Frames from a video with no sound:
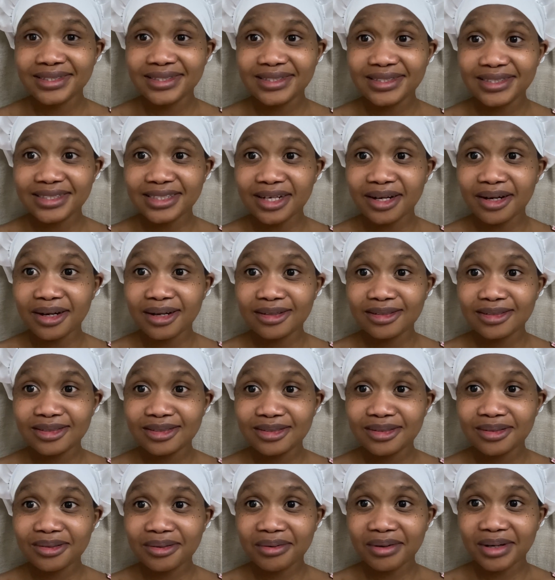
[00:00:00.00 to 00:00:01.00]
Shout out
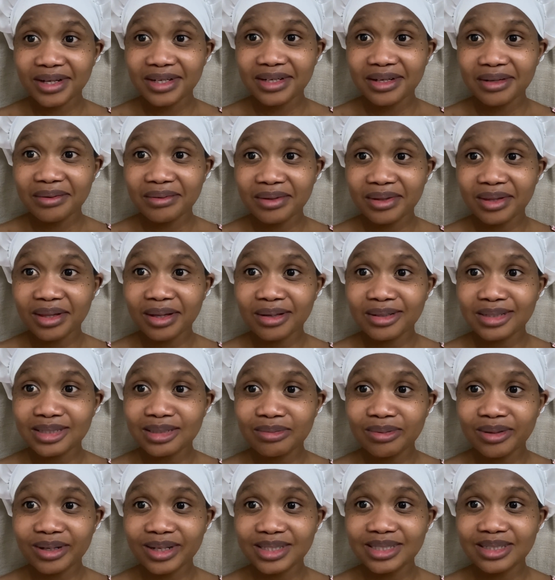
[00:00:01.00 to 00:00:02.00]
to one year without
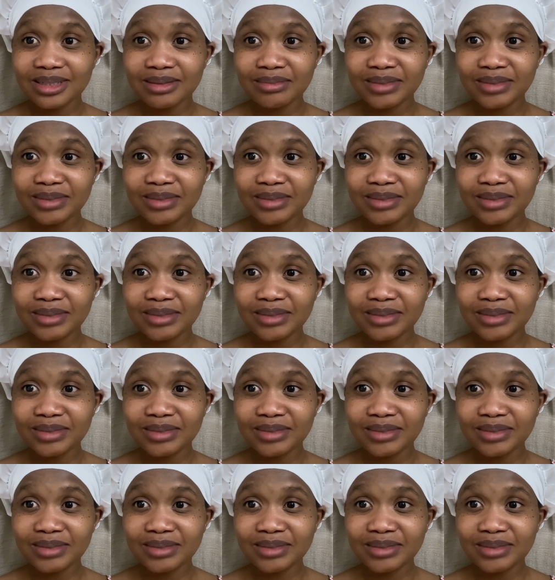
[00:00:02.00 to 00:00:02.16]
depression